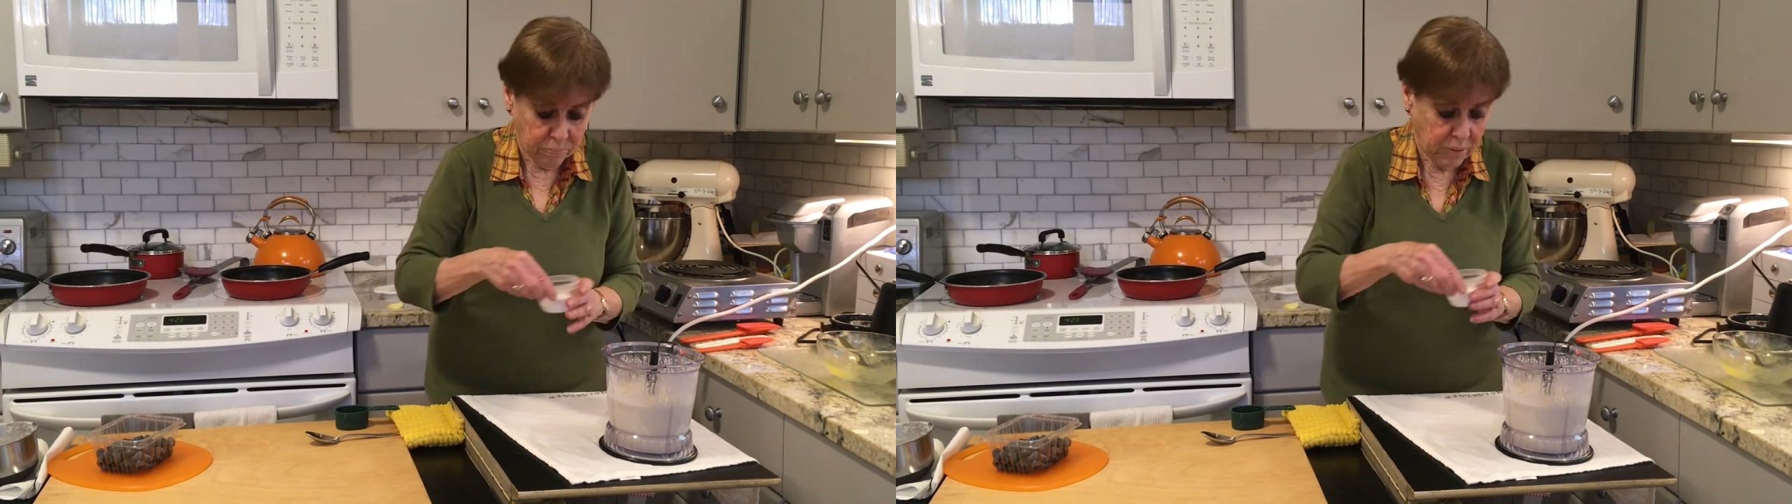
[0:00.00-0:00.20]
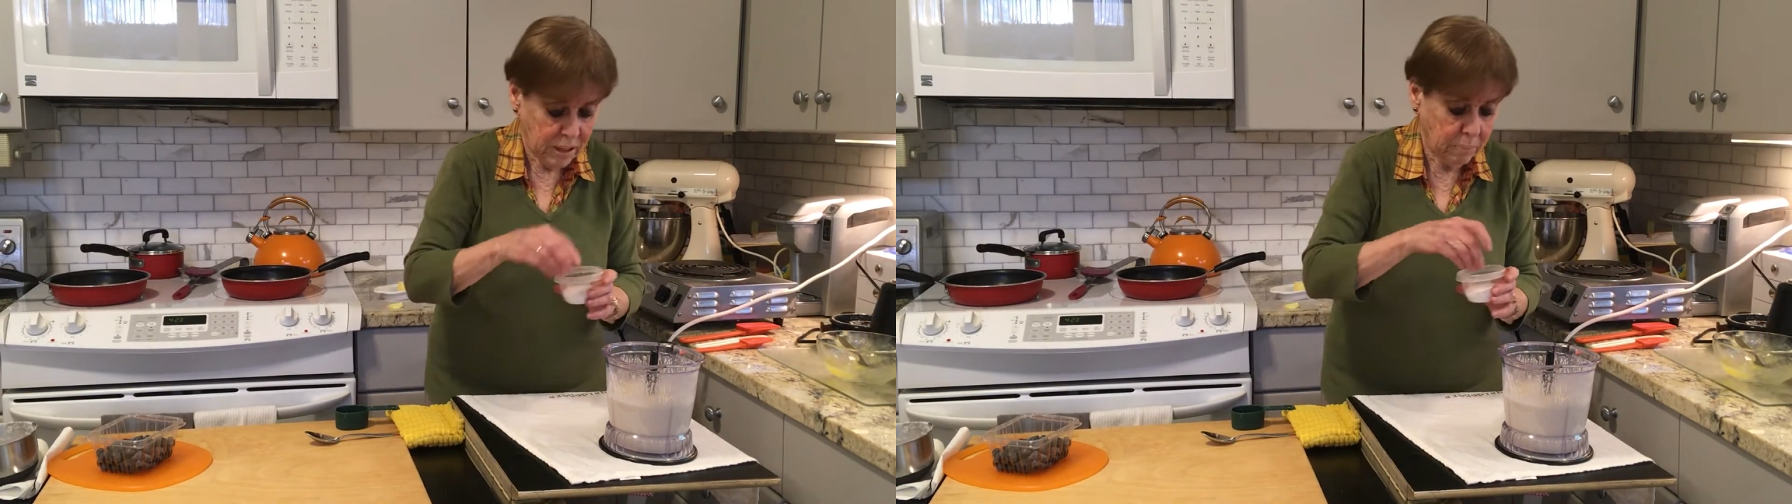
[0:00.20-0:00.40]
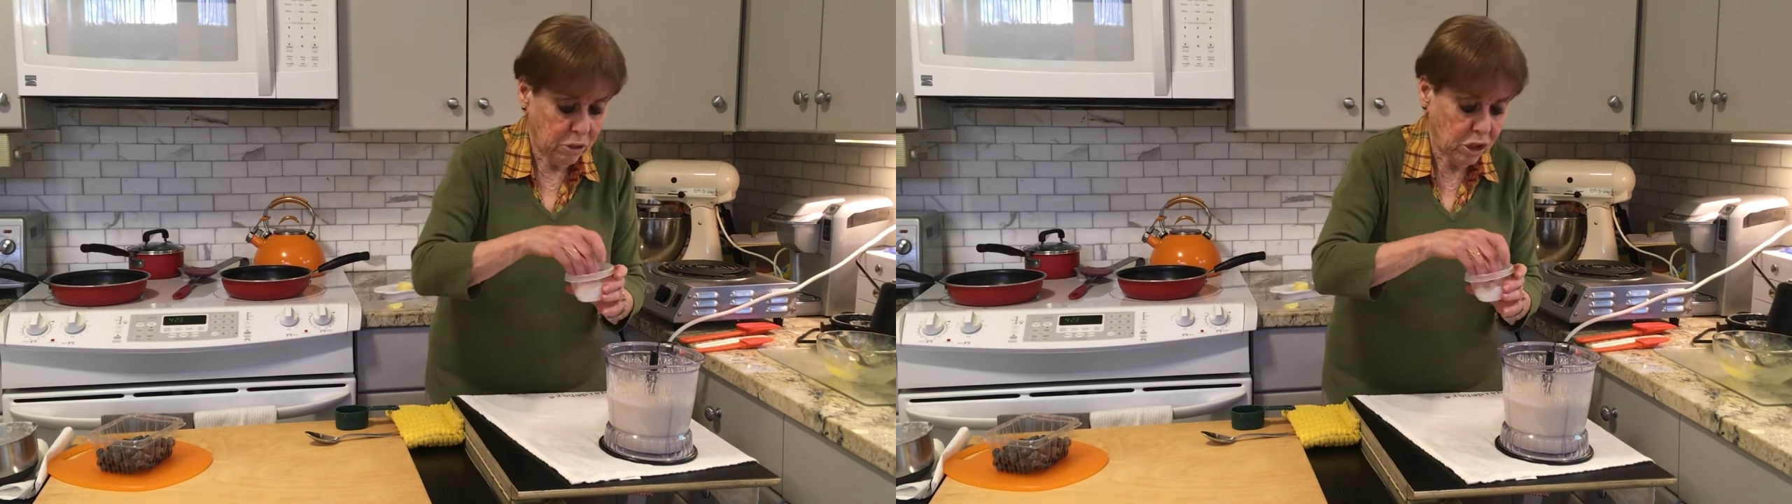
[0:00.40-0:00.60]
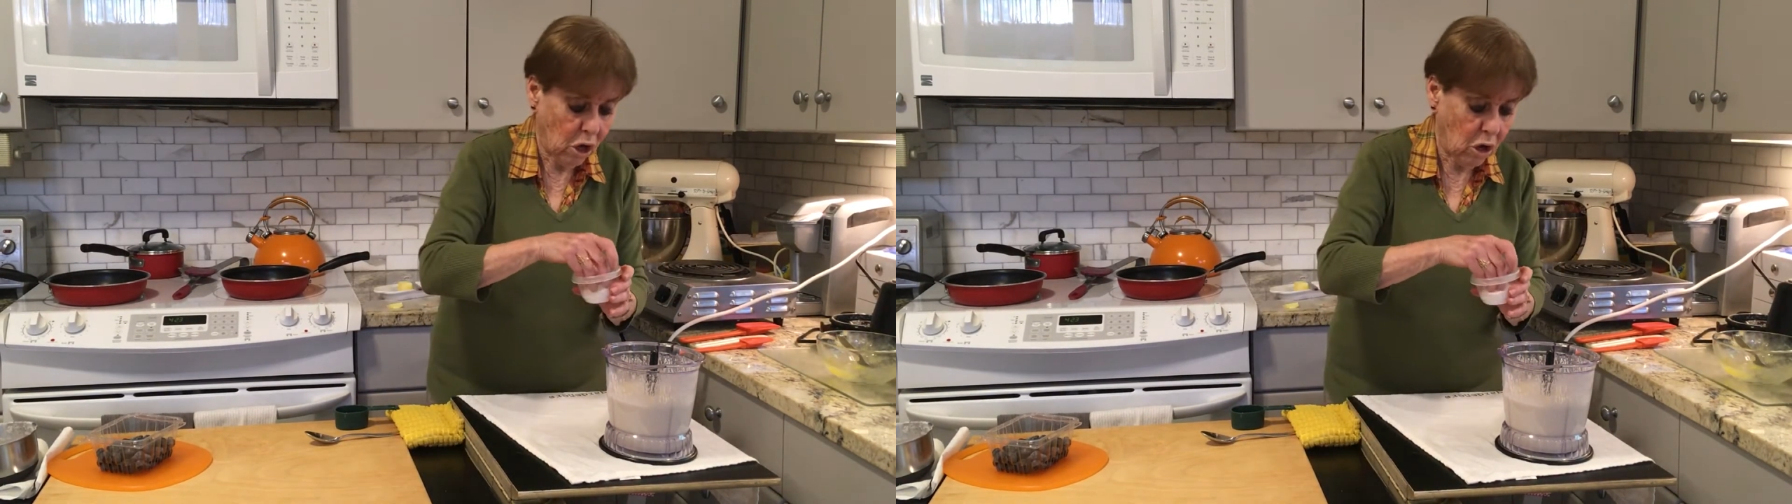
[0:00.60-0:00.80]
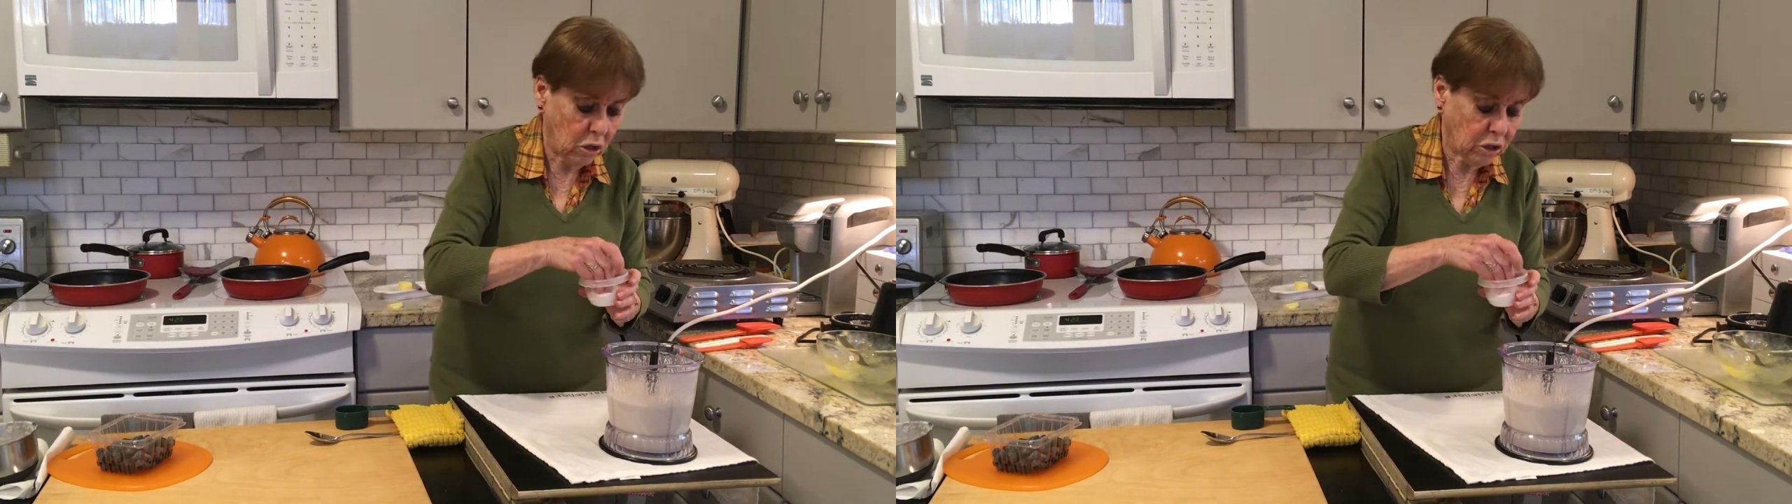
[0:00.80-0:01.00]
some
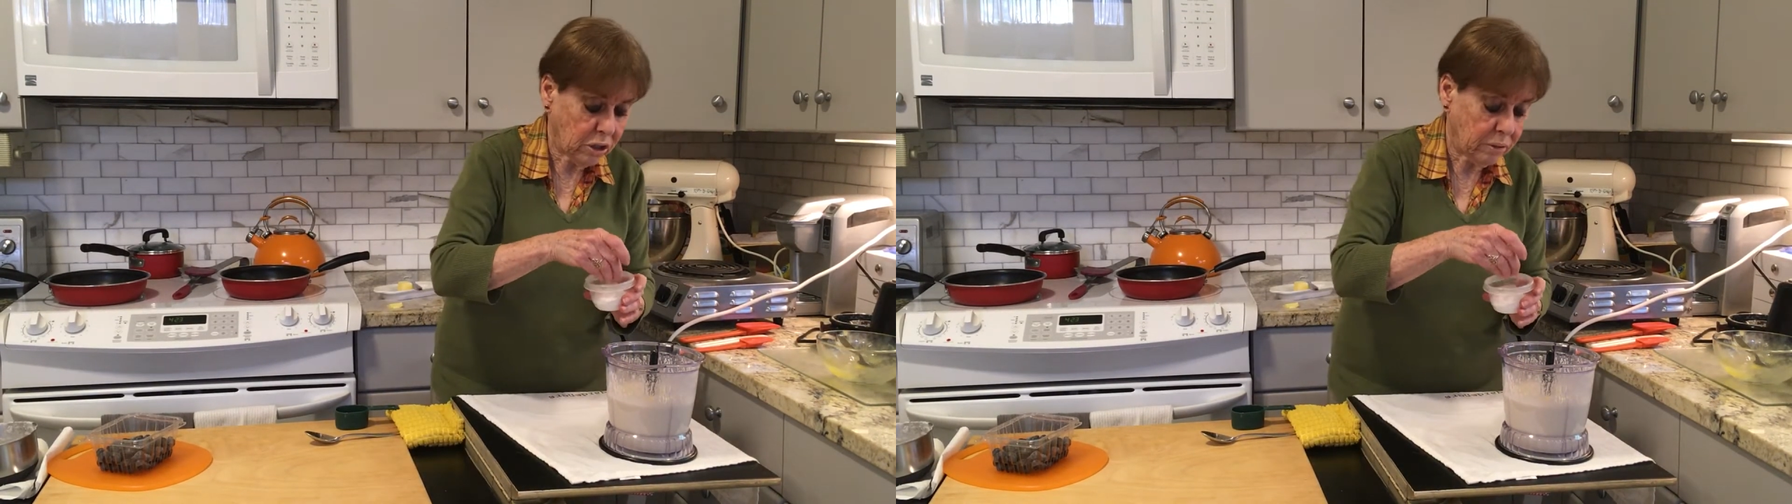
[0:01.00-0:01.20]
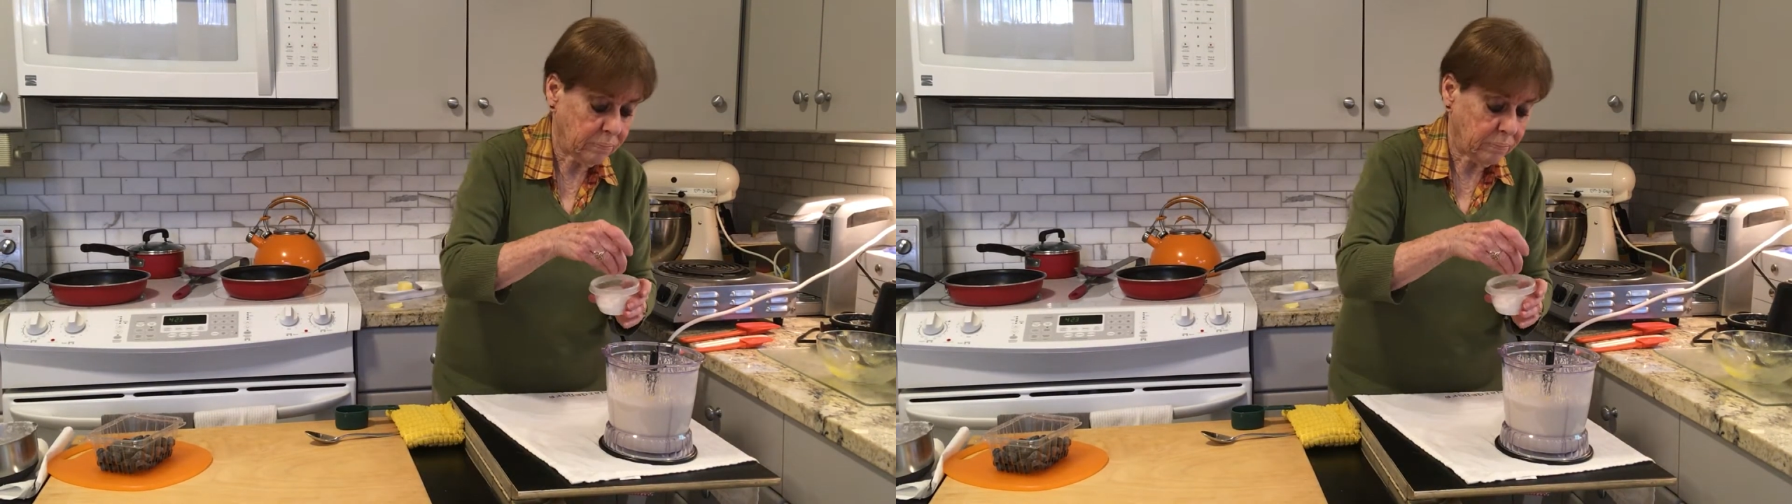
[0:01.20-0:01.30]
salt.